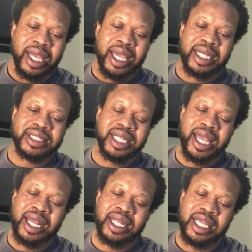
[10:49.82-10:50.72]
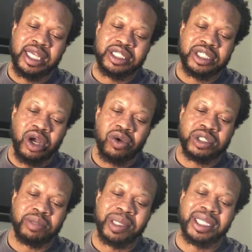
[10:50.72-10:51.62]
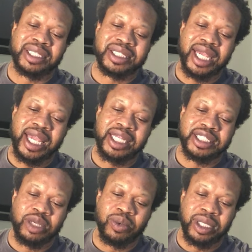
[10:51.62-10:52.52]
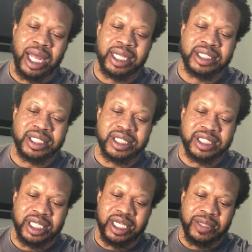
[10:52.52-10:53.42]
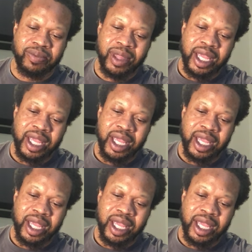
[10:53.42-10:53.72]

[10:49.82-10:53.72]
Instead, he is taught to be the change he would like to see.